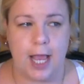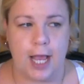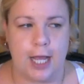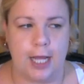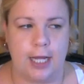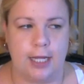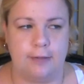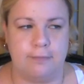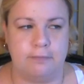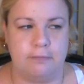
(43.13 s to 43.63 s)

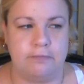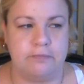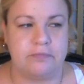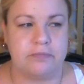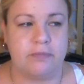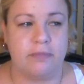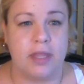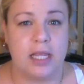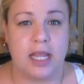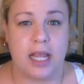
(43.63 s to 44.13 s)
kind
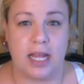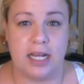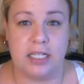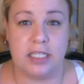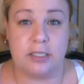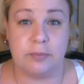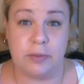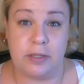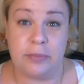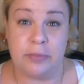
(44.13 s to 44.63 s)
of
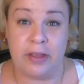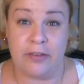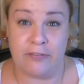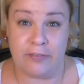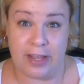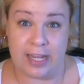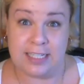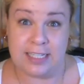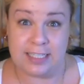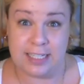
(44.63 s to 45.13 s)
split my
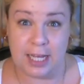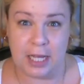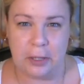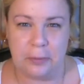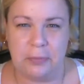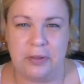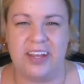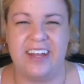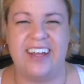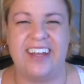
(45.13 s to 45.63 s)
face
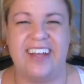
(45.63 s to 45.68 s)
up